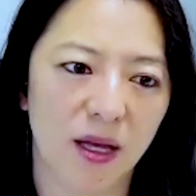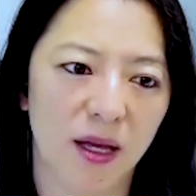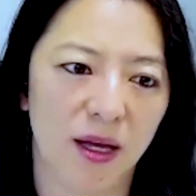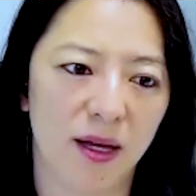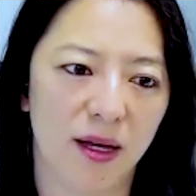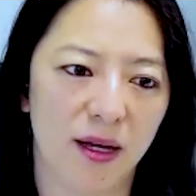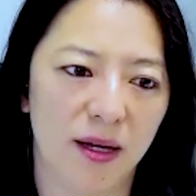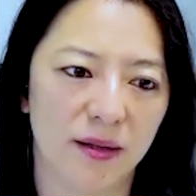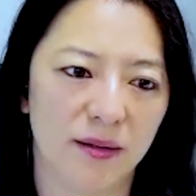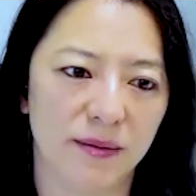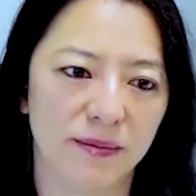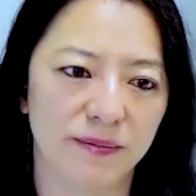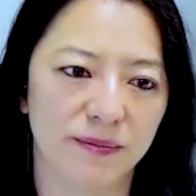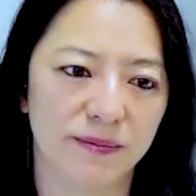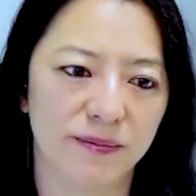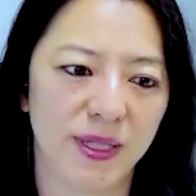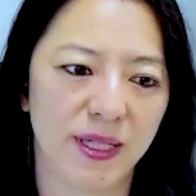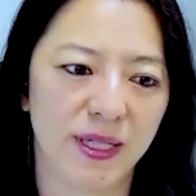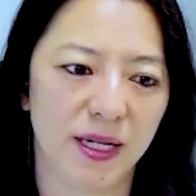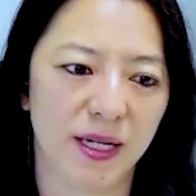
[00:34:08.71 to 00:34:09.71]
Um,
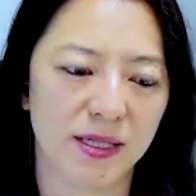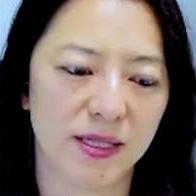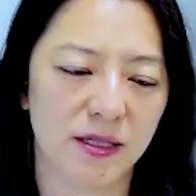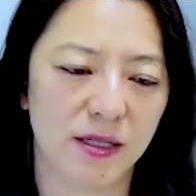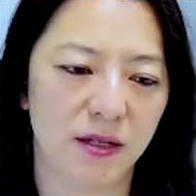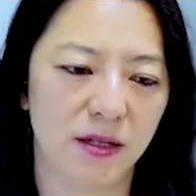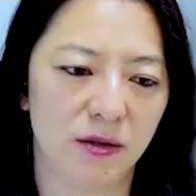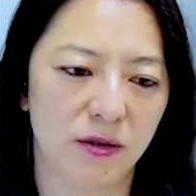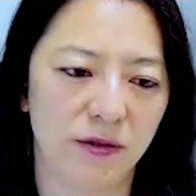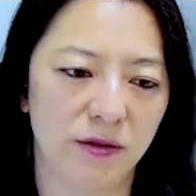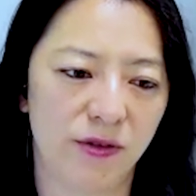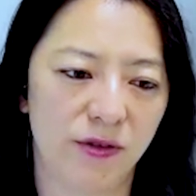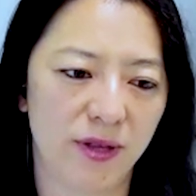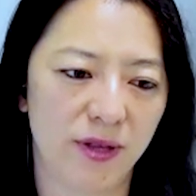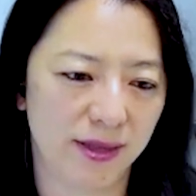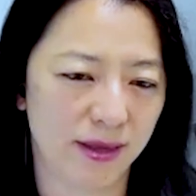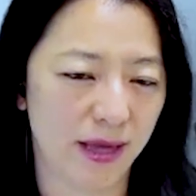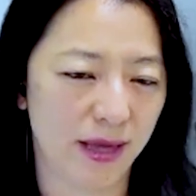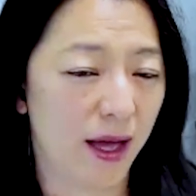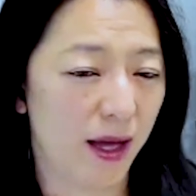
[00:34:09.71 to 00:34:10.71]
because you know if you're
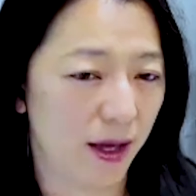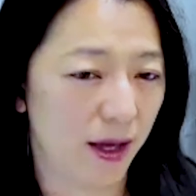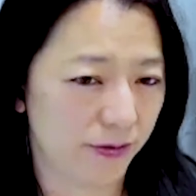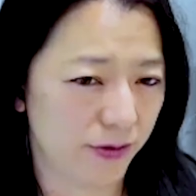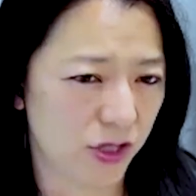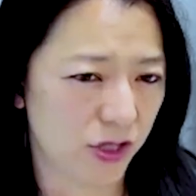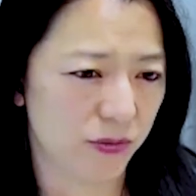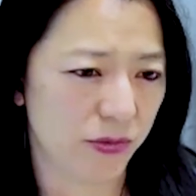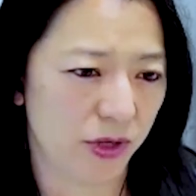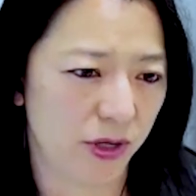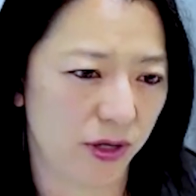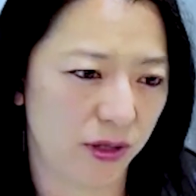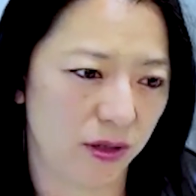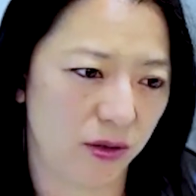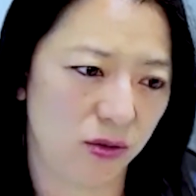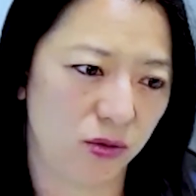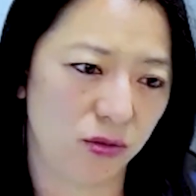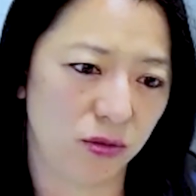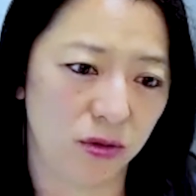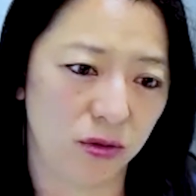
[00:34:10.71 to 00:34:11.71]
like the average American
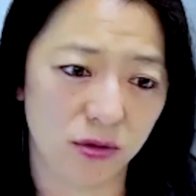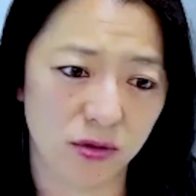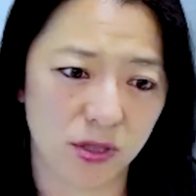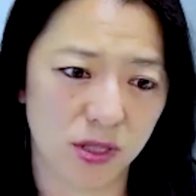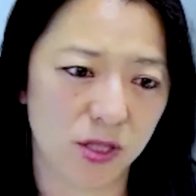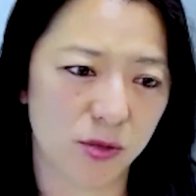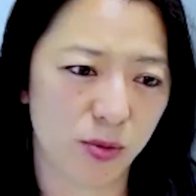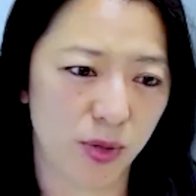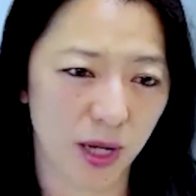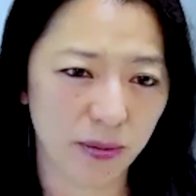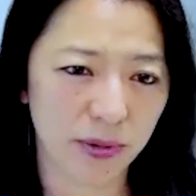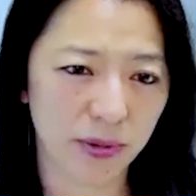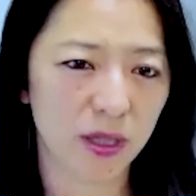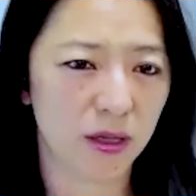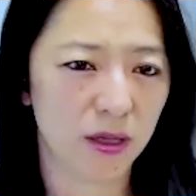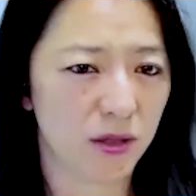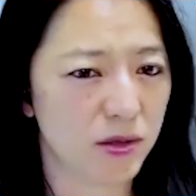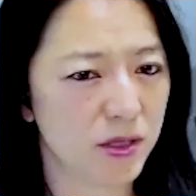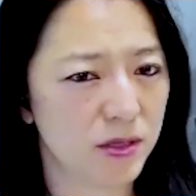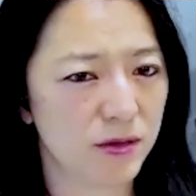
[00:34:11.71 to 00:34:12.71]
who loses probably
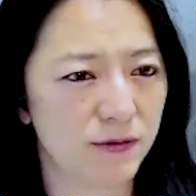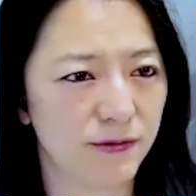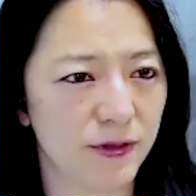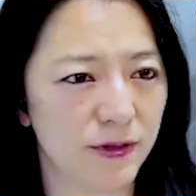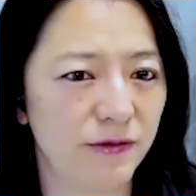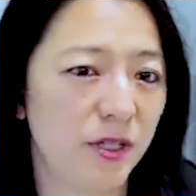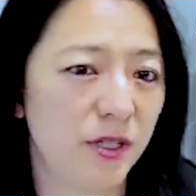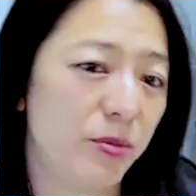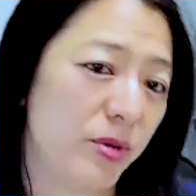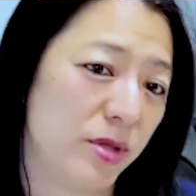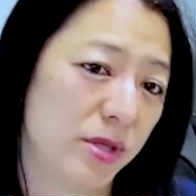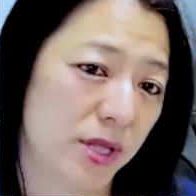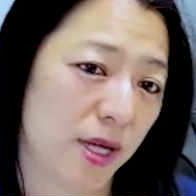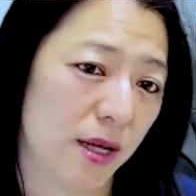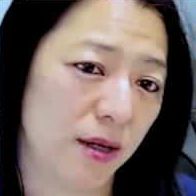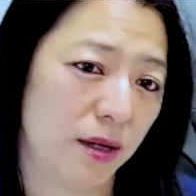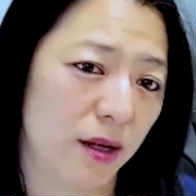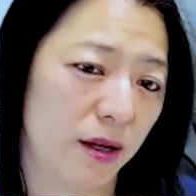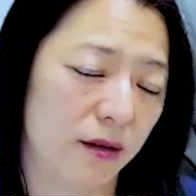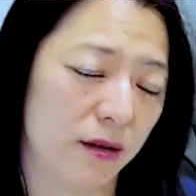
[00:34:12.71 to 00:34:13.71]
close to
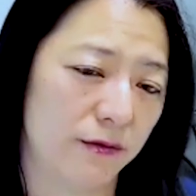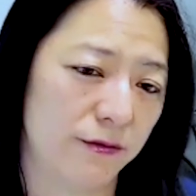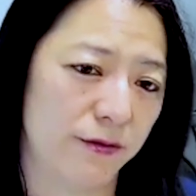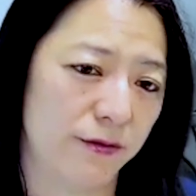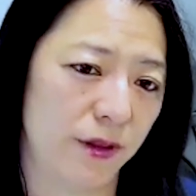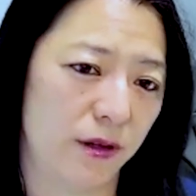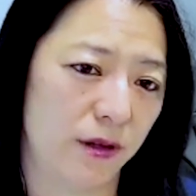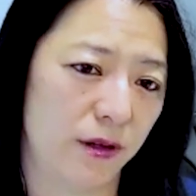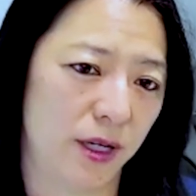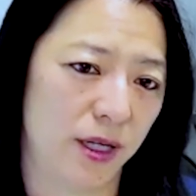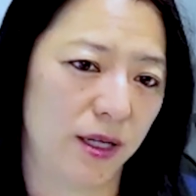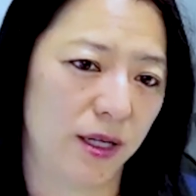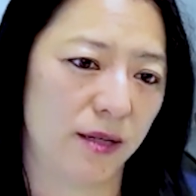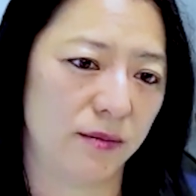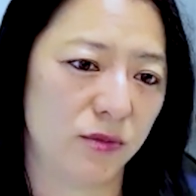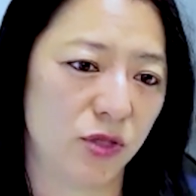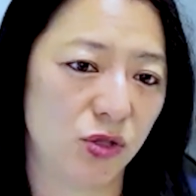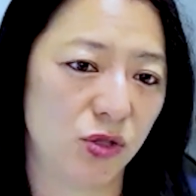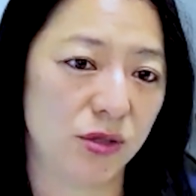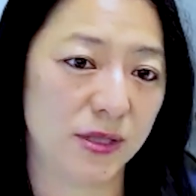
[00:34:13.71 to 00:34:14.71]
50% of their
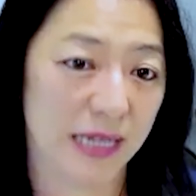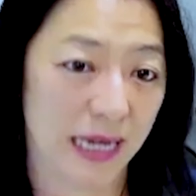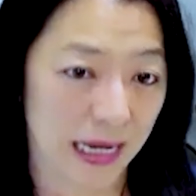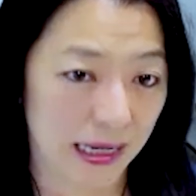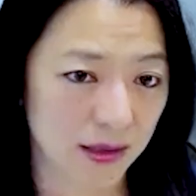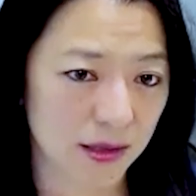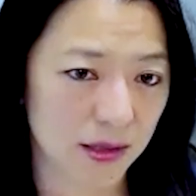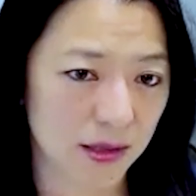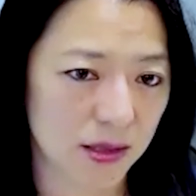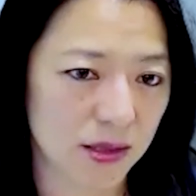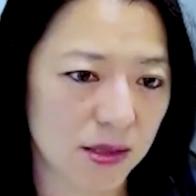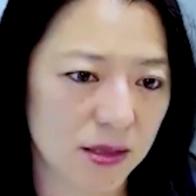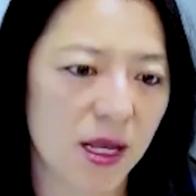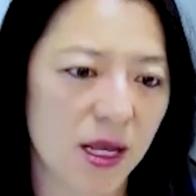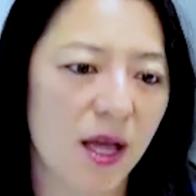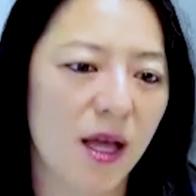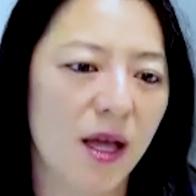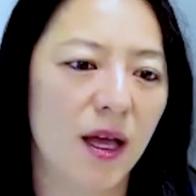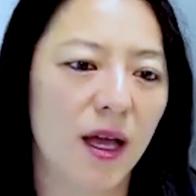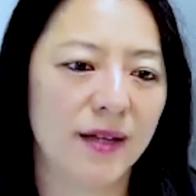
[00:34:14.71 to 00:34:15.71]
income to taxes,
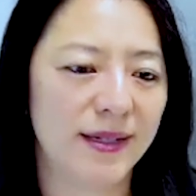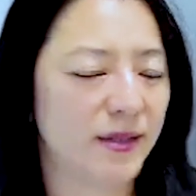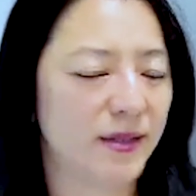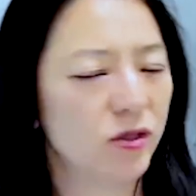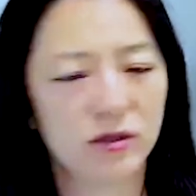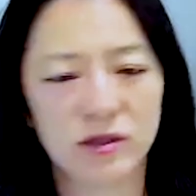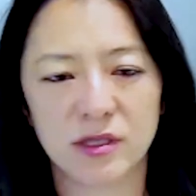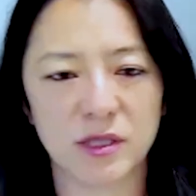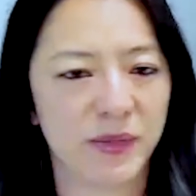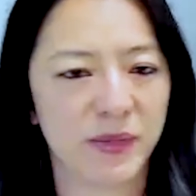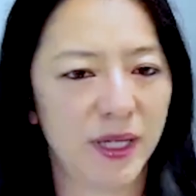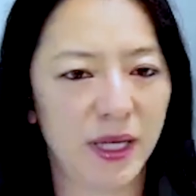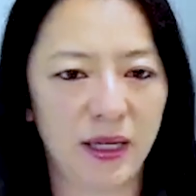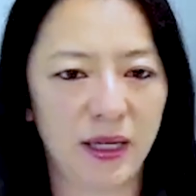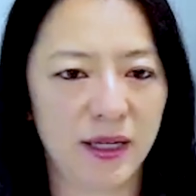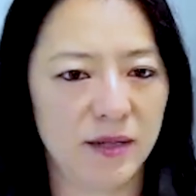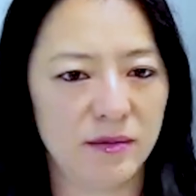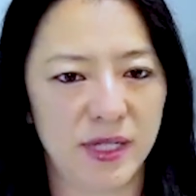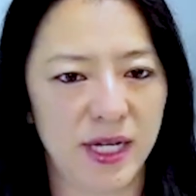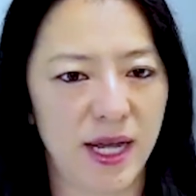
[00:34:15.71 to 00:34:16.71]
and I don't just mean
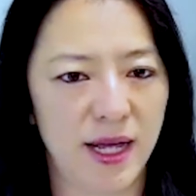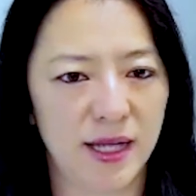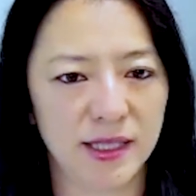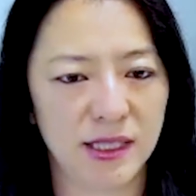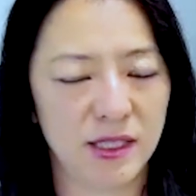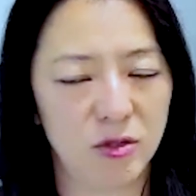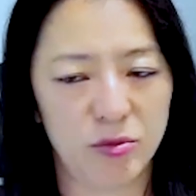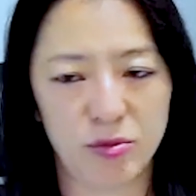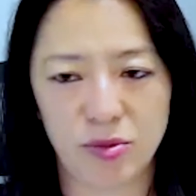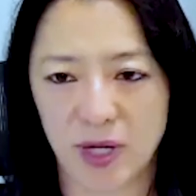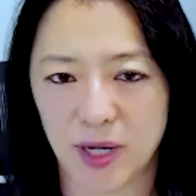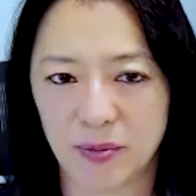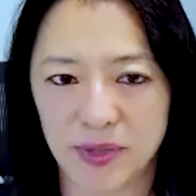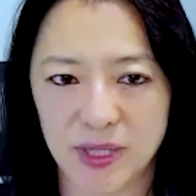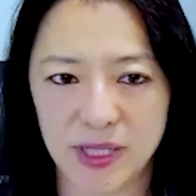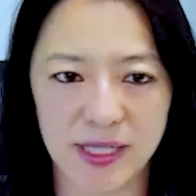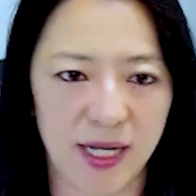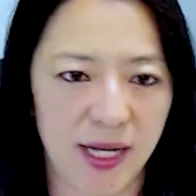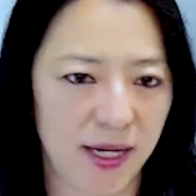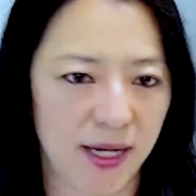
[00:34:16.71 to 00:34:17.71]
income tax, you know,
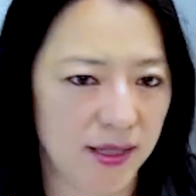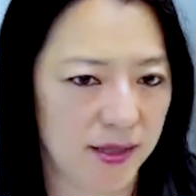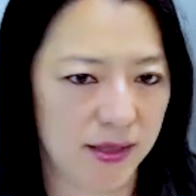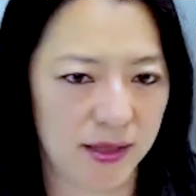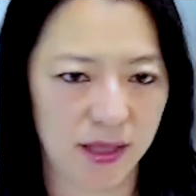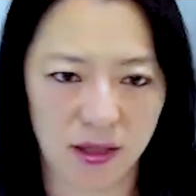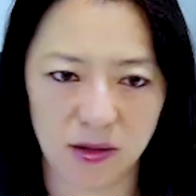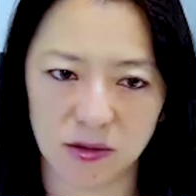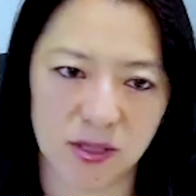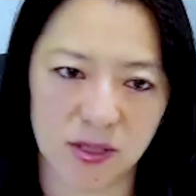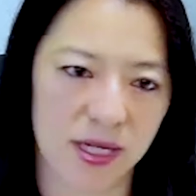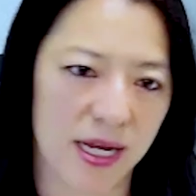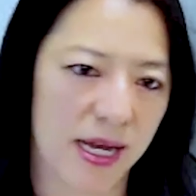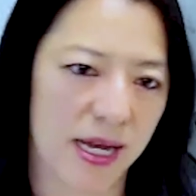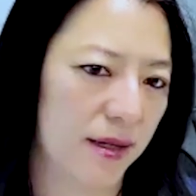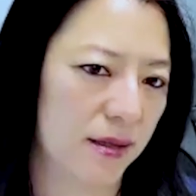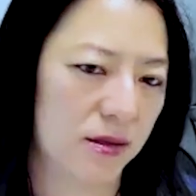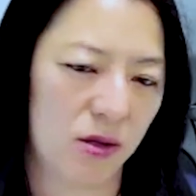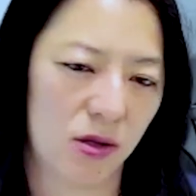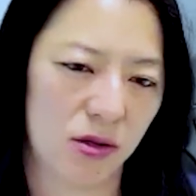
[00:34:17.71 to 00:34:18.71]
property tax, sales
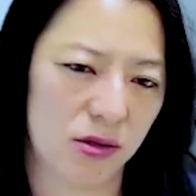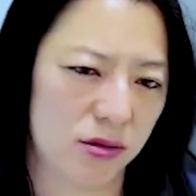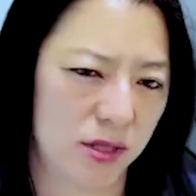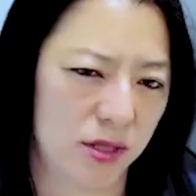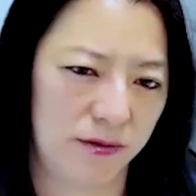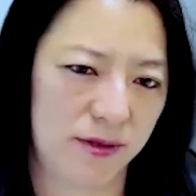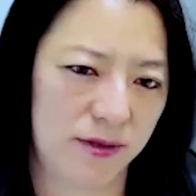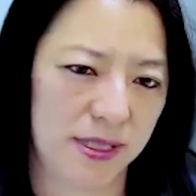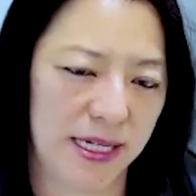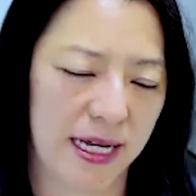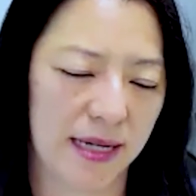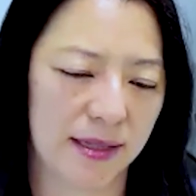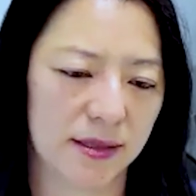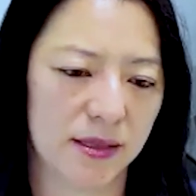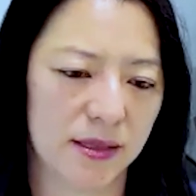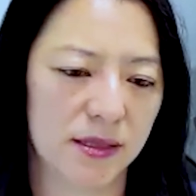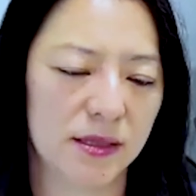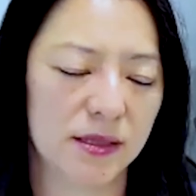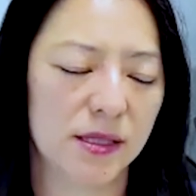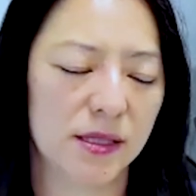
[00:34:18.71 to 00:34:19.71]
tax, all those different
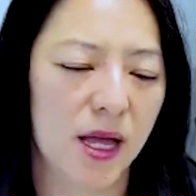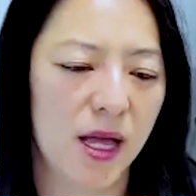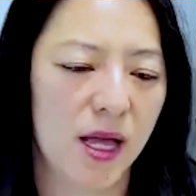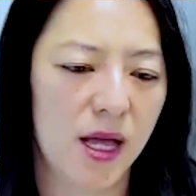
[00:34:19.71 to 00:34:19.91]
taxes taxes.